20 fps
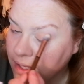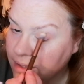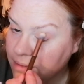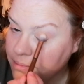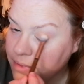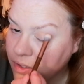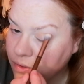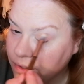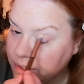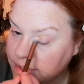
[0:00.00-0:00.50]

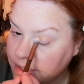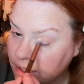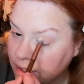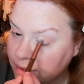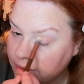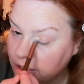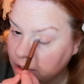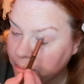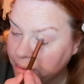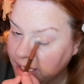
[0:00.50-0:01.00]
because the
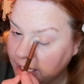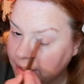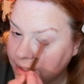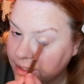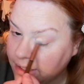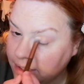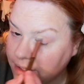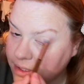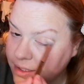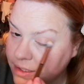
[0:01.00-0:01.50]
other
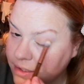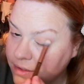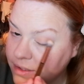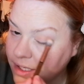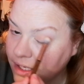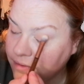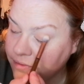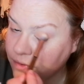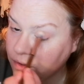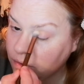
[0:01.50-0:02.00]
palette
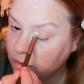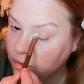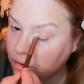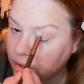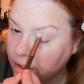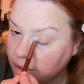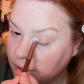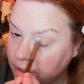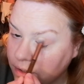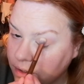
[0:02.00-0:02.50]
that I've got